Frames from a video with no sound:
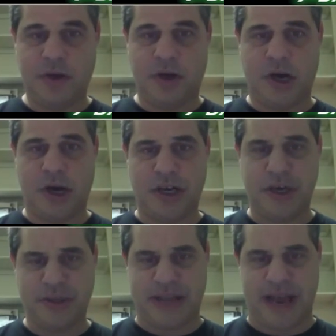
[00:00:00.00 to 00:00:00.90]
Our
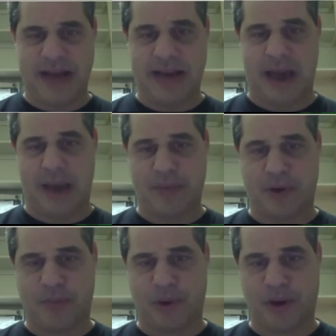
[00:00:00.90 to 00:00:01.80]
newest handicapper
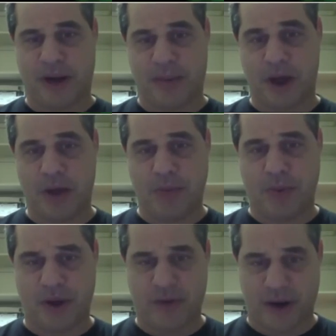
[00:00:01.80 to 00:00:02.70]
on Party Hop. And I hope you
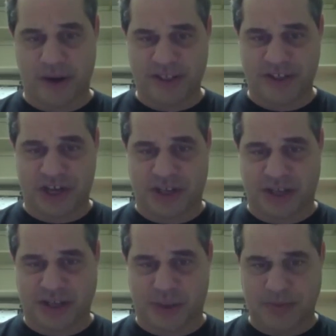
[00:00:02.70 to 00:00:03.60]
went over there. At least checked
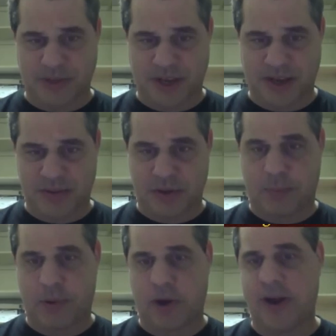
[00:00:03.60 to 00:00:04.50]
out the website. Give a little
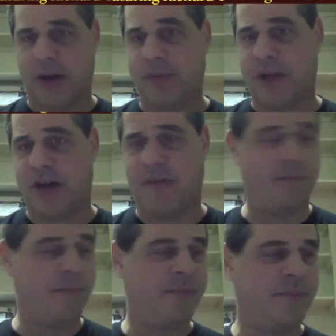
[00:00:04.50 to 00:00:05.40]
Party Hop love.
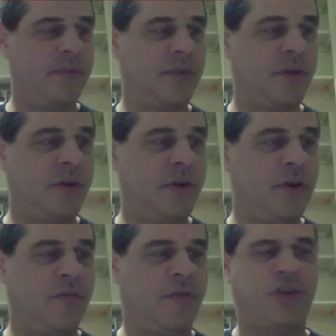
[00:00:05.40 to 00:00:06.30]

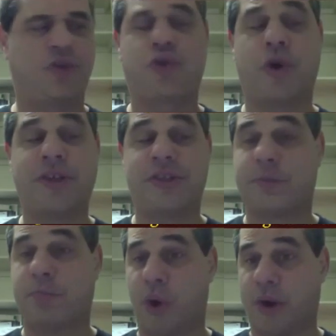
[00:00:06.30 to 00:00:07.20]
Richard Troy
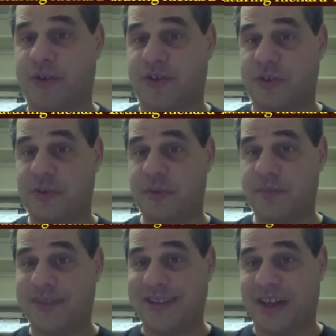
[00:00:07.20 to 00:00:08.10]
Sports,
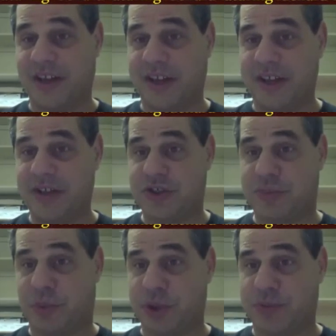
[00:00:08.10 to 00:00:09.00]

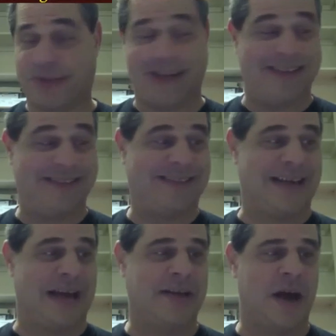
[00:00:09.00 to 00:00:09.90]

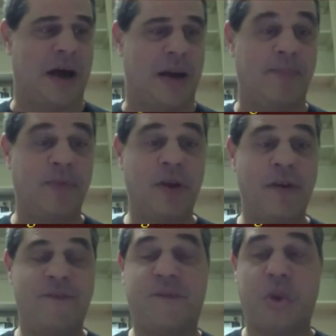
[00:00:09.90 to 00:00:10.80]
EliteSportsPlays.com.
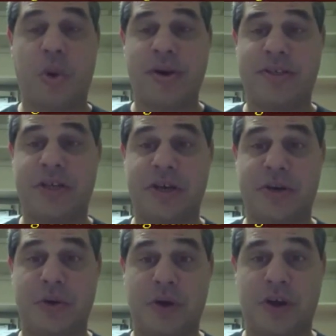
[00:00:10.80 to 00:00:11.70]

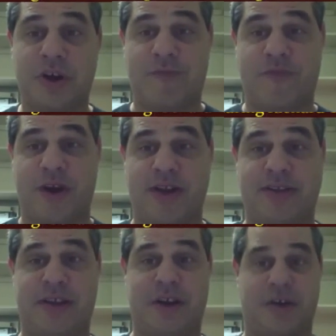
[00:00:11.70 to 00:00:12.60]
4-2, good for
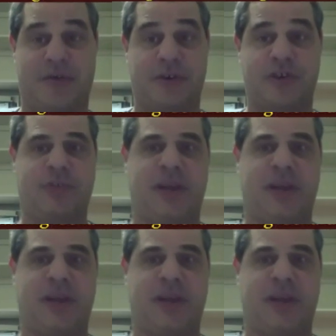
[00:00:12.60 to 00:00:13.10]
1,800. Should be